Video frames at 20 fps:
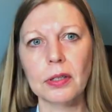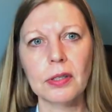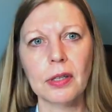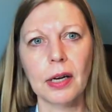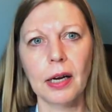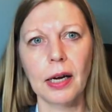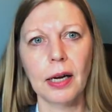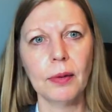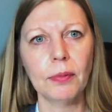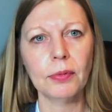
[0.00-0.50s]

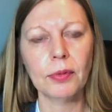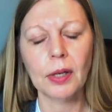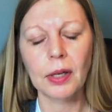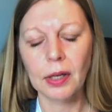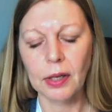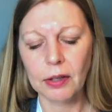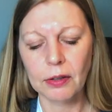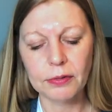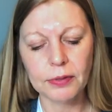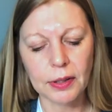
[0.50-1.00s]
times.
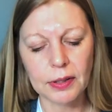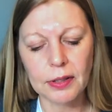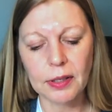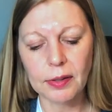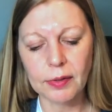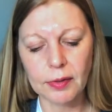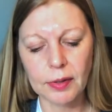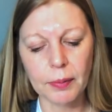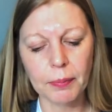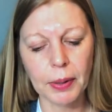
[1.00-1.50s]

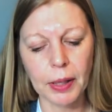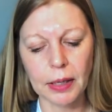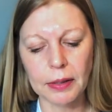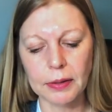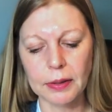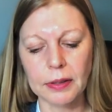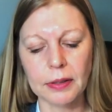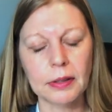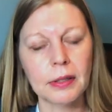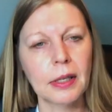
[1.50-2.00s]
Fantastic
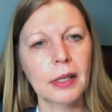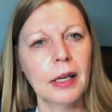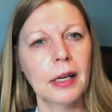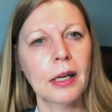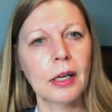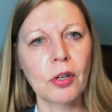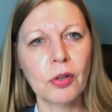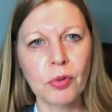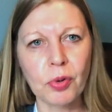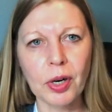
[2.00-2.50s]
pattern,
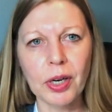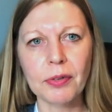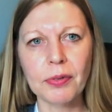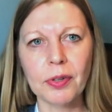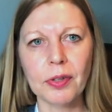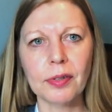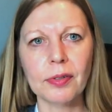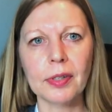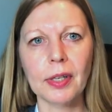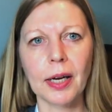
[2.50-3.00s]
great
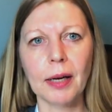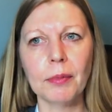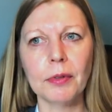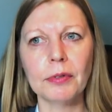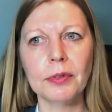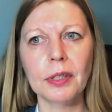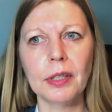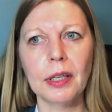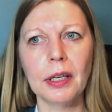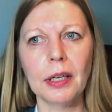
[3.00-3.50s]
for this time
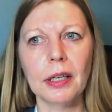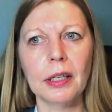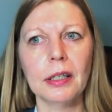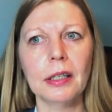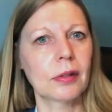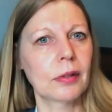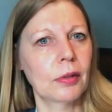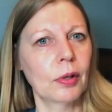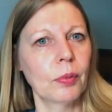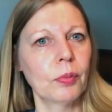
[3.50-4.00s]
of
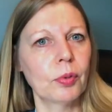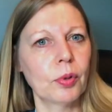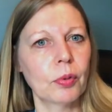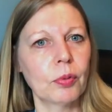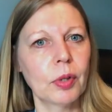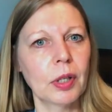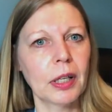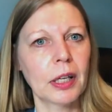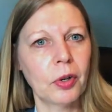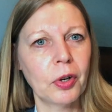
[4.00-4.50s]
year. Comes up
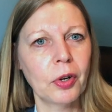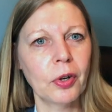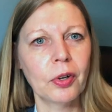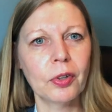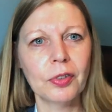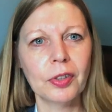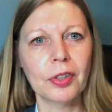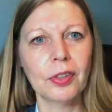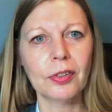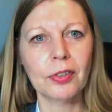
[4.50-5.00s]
really
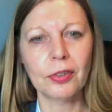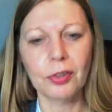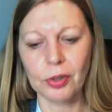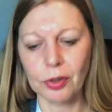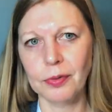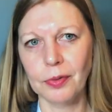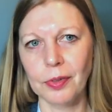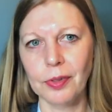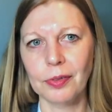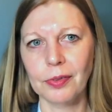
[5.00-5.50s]
cosy and
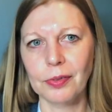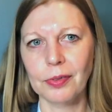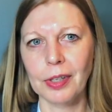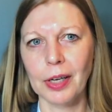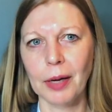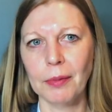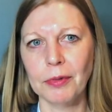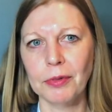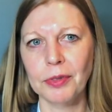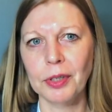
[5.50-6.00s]
snug this
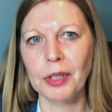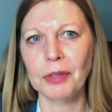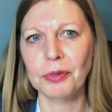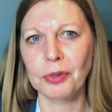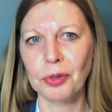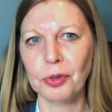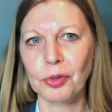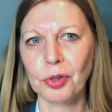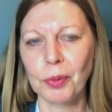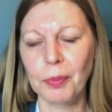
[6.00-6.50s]
time of year
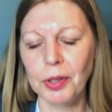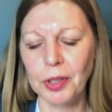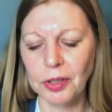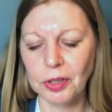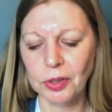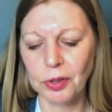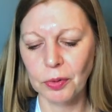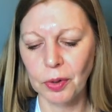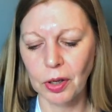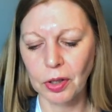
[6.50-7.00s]
for us coming
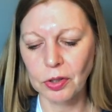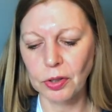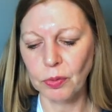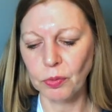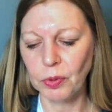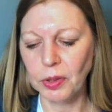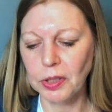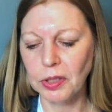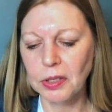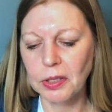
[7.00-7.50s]
into
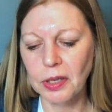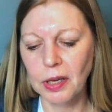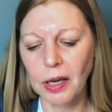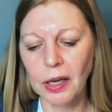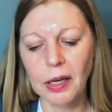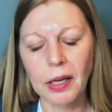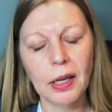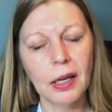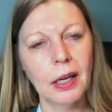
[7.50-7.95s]
autumn, winter.